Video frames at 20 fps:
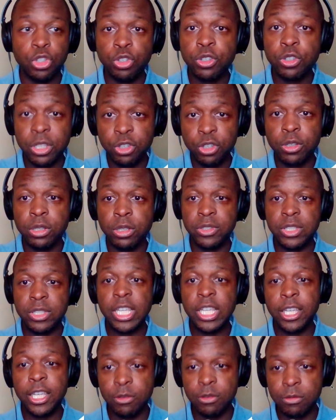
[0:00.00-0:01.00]
you're you're
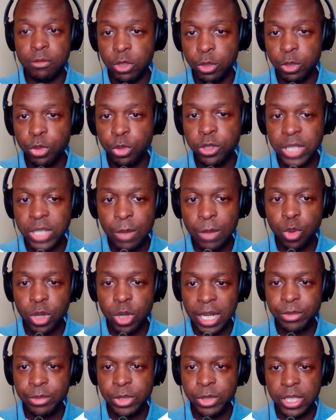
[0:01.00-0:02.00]
seeing in real time what
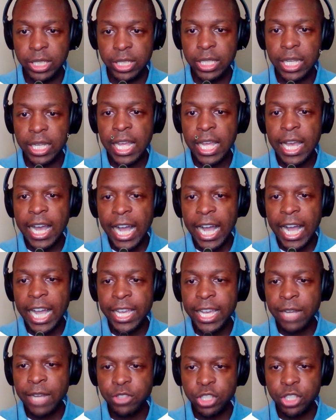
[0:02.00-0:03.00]
I'm seeing. I
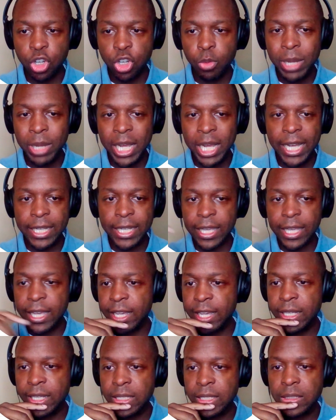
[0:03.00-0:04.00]
have to go back
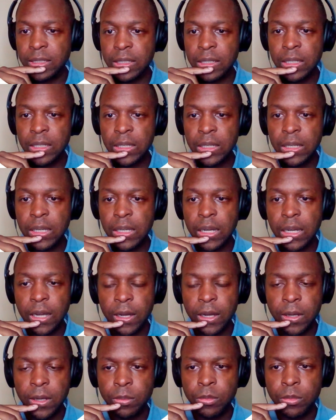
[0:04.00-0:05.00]
and
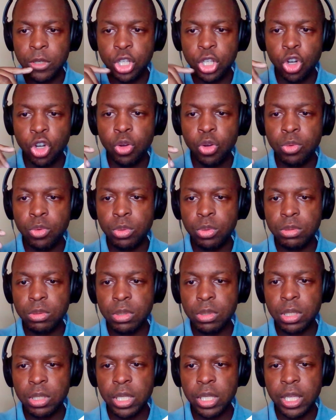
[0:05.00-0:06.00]
um, go.
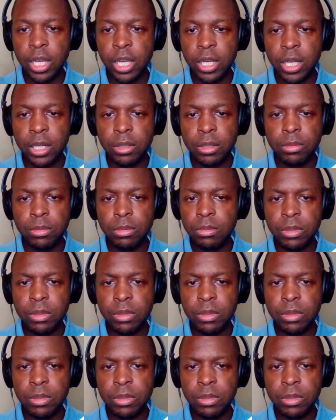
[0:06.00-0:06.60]
Uh,